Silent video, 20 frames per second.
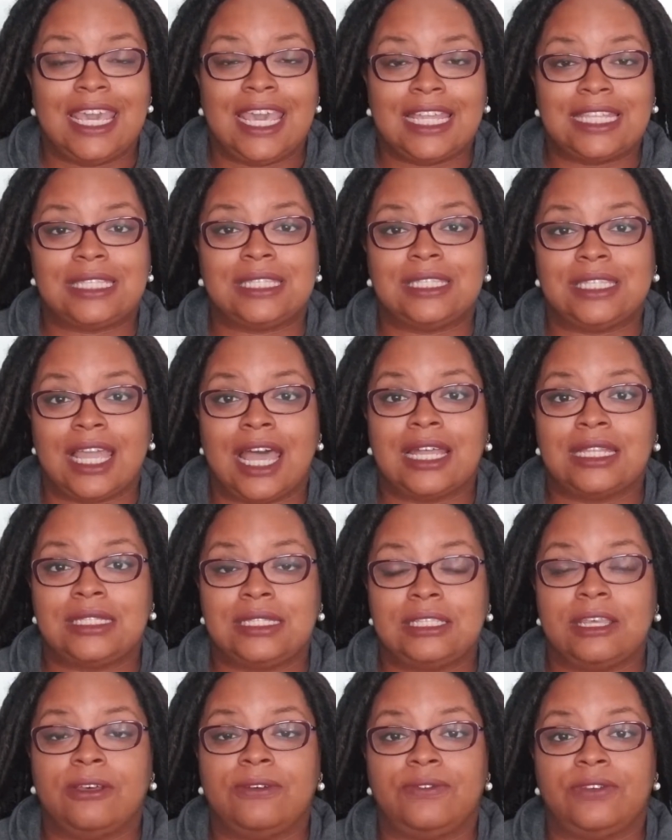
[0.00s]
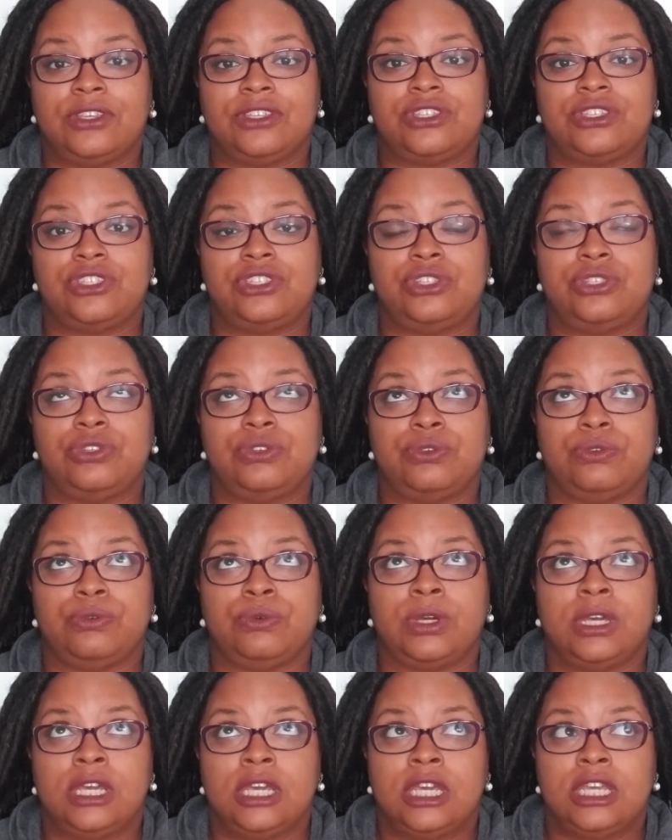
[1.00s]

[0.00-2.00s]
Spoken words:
it's not selfish to